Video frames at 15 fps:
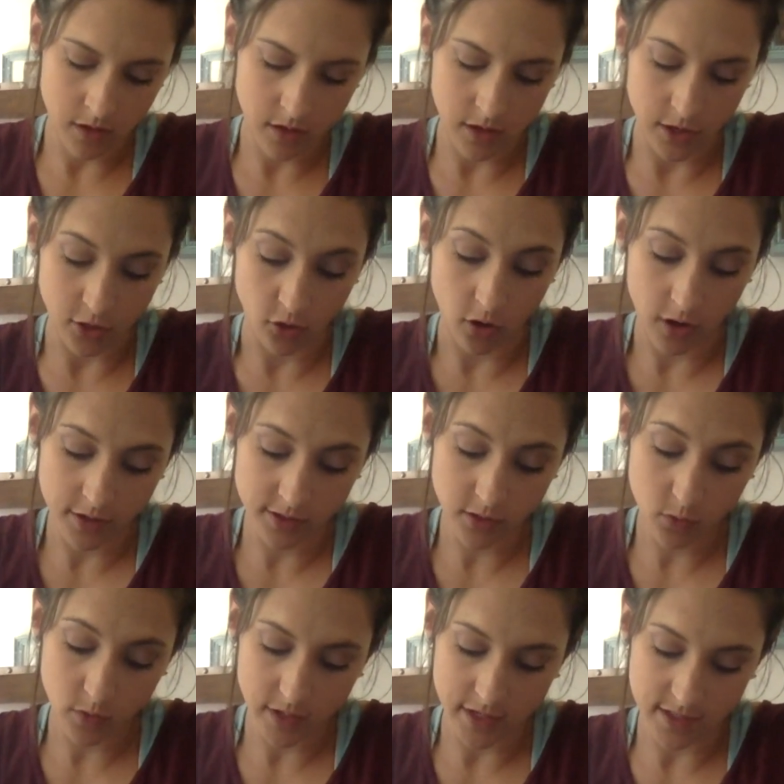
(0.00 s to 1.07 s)
And you'll also
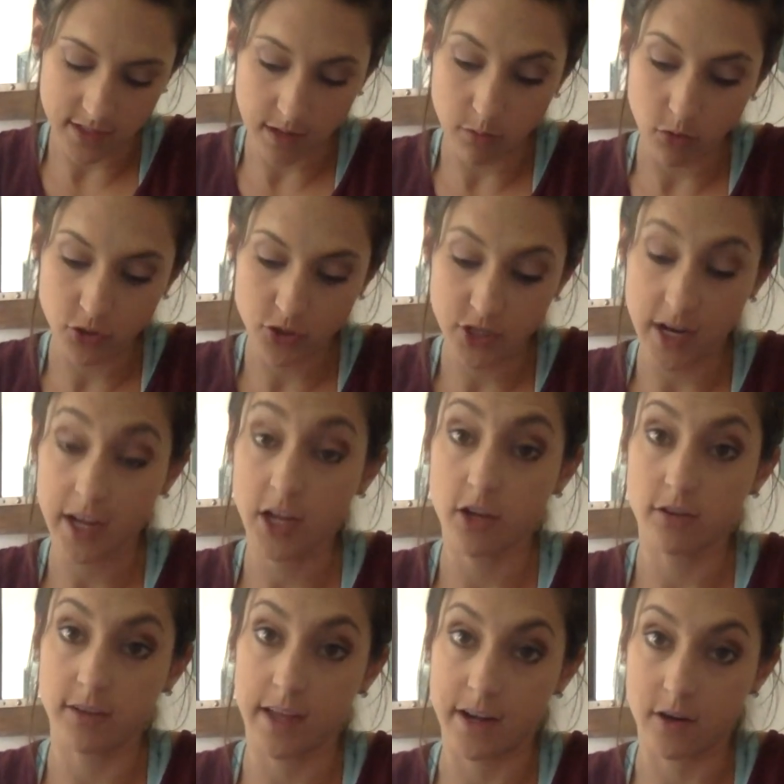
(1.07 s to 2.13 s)
want to double check your
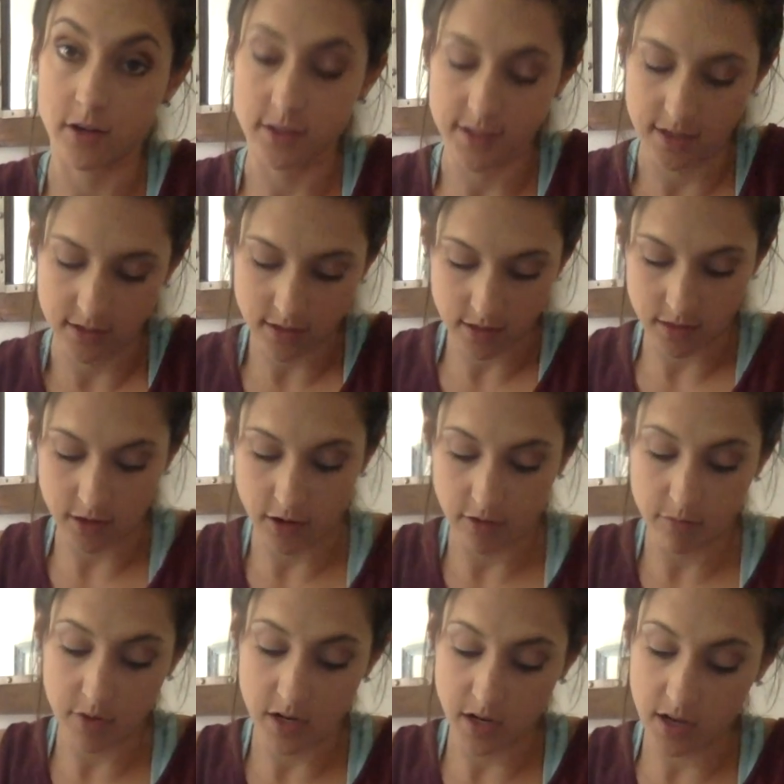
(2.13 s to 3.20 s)
letters. There have
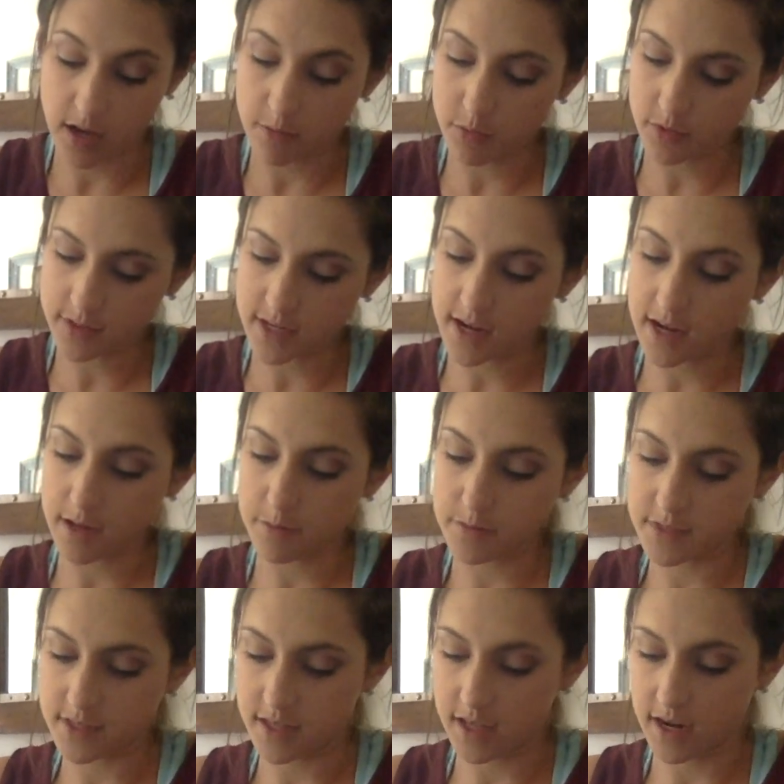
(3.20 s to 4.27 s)
been a couple times
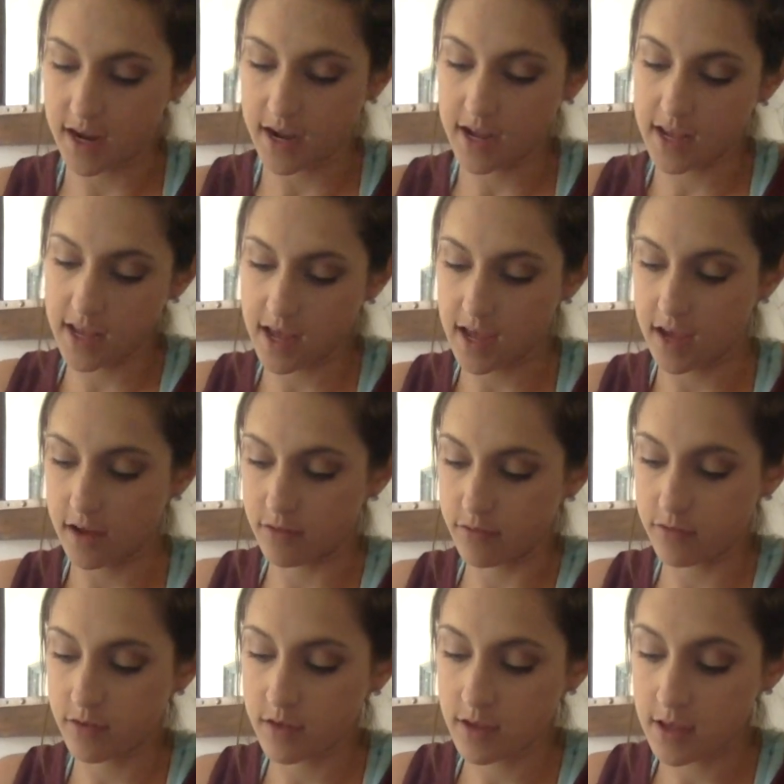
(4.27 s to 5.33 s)
that I have
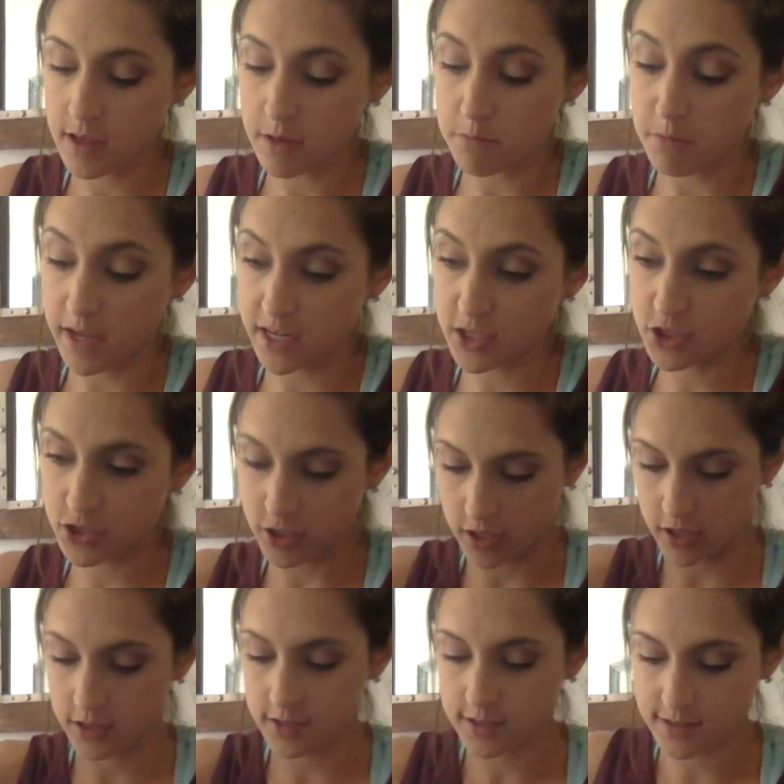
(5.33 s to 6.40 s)
made
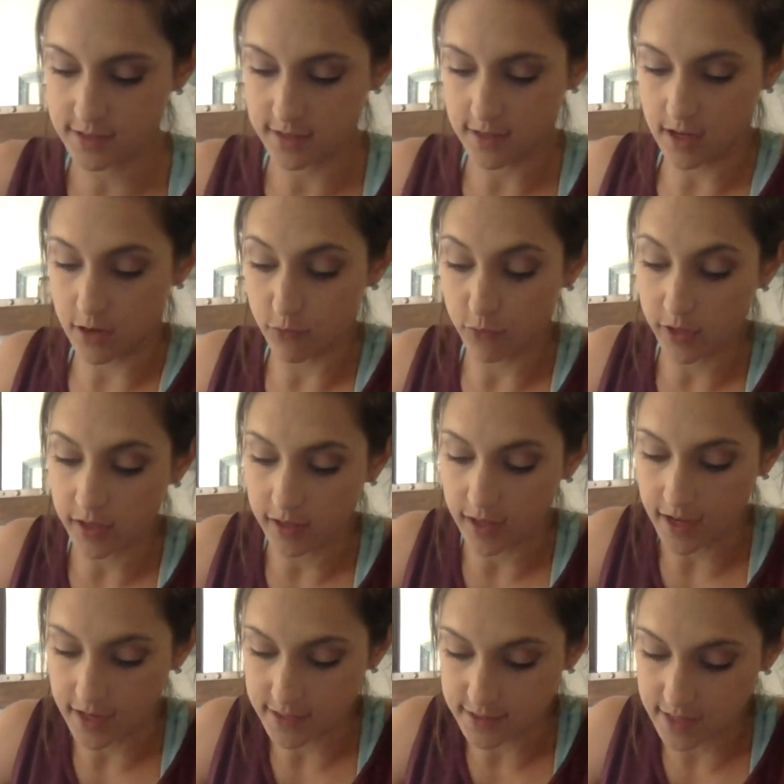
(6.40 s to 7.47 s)
shirts and
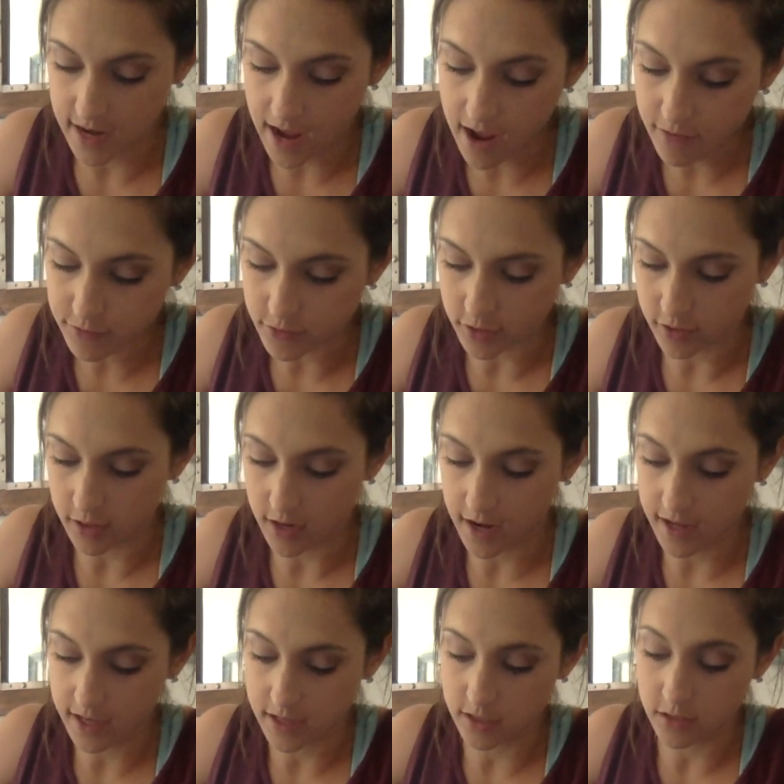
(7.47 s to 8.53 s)
realized after I
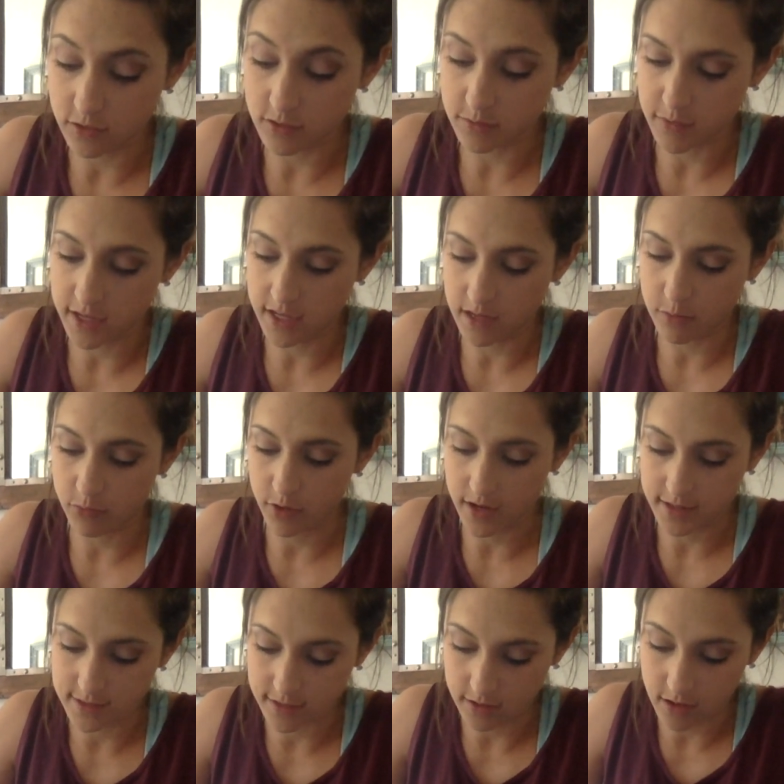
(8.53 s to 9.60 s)
had used my heat
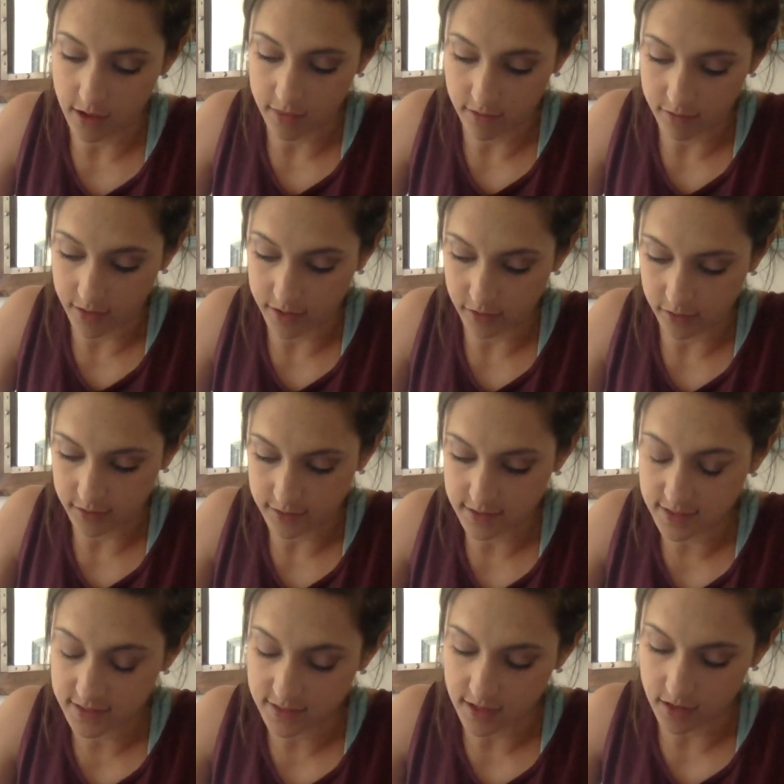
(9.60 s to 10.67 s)
press and gotten the vinyl
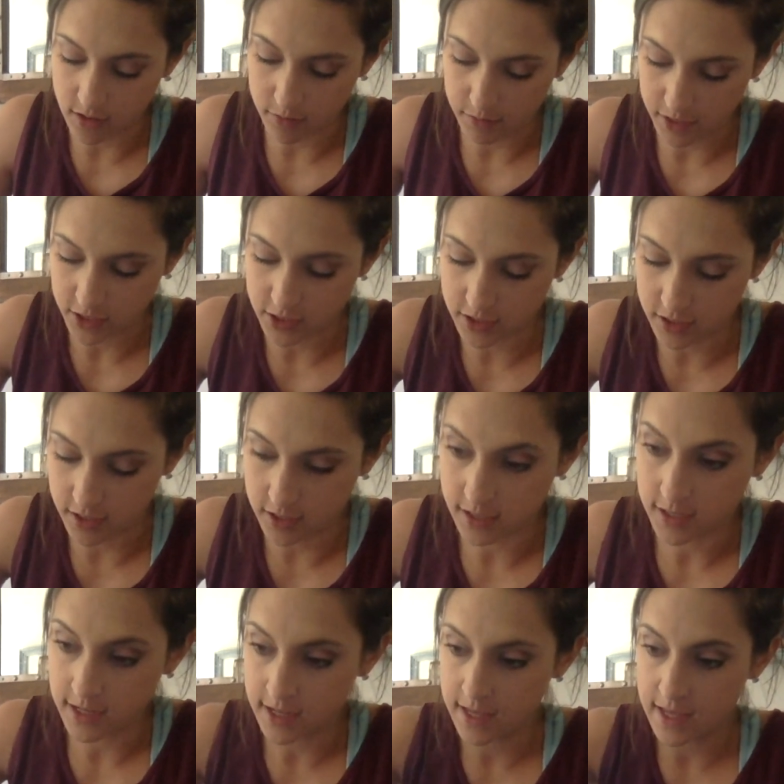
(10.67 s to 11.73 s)
stuck on my shirt
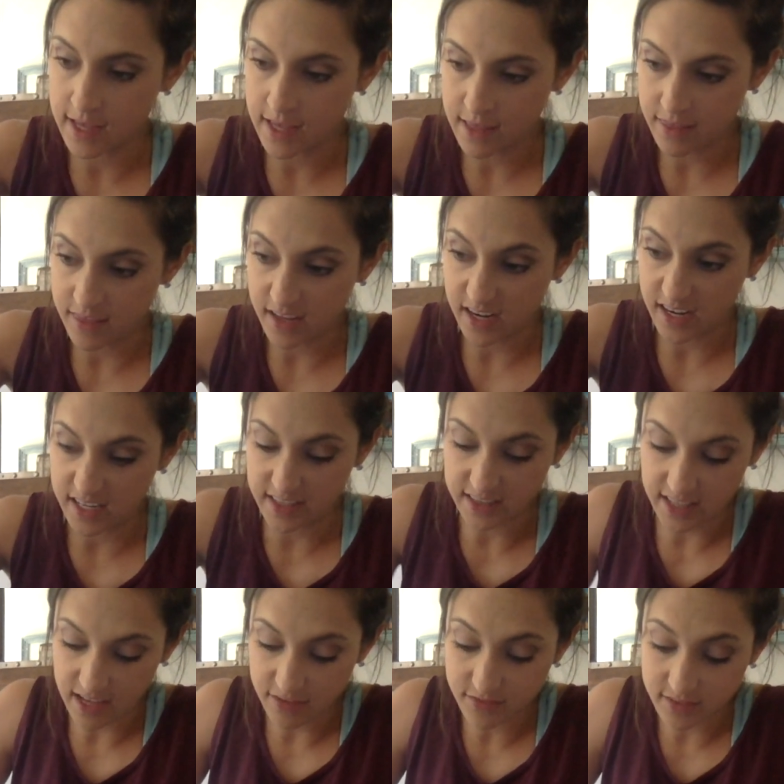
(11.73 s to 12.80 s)
that I had
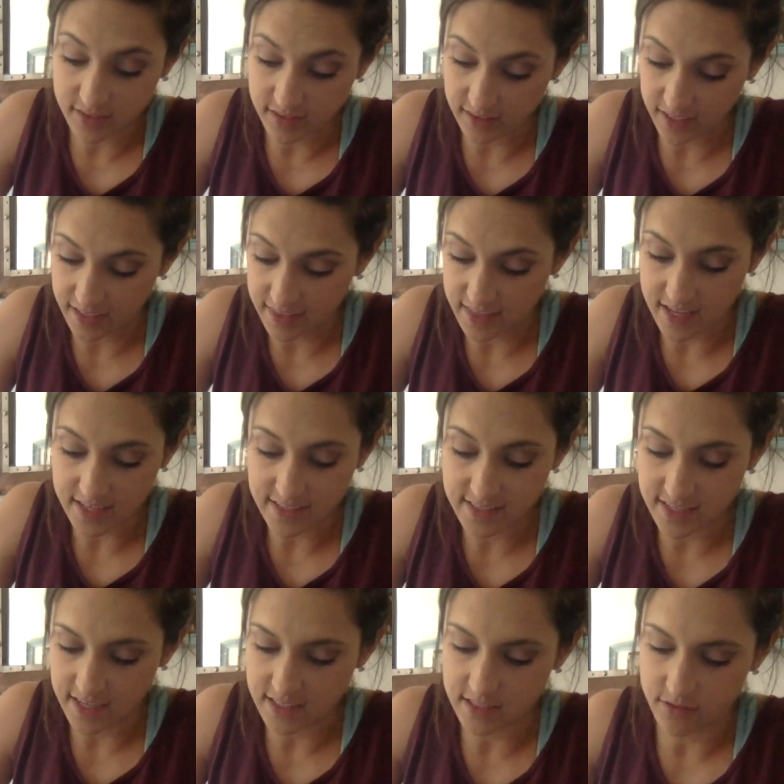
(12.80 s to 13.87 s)
left like the
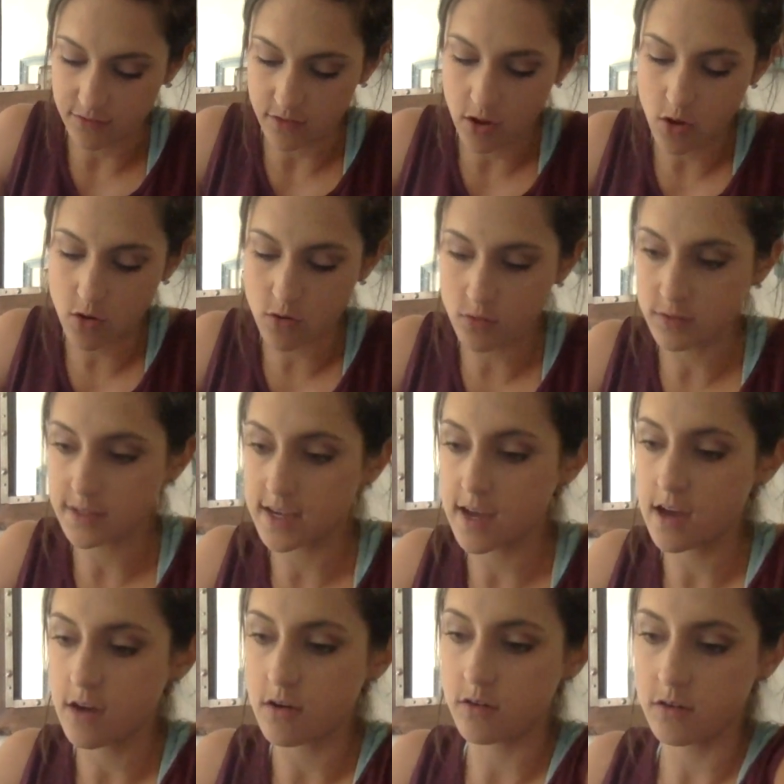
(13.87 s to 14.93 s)
insides of the O's
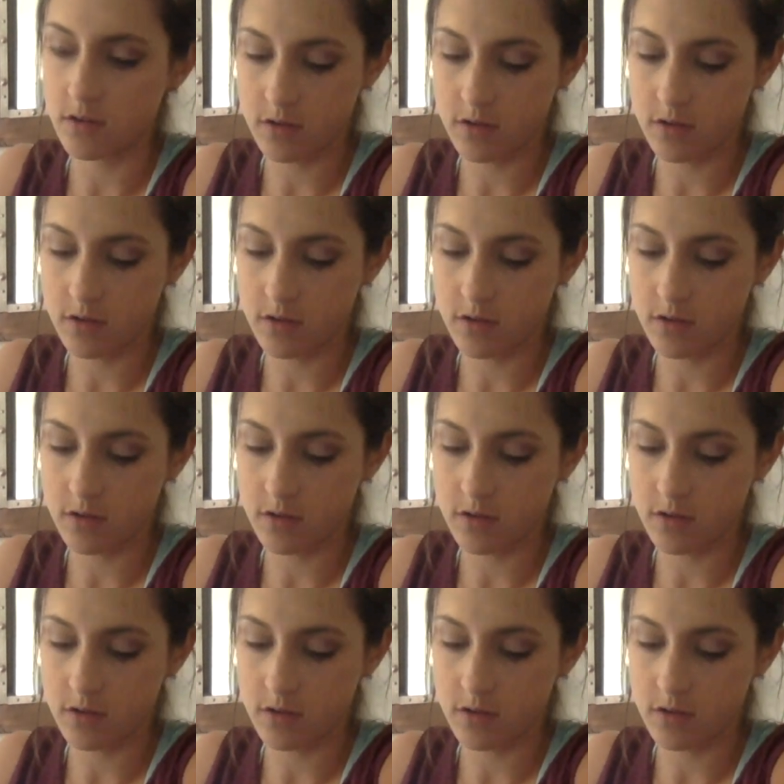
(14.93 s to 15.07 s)
out,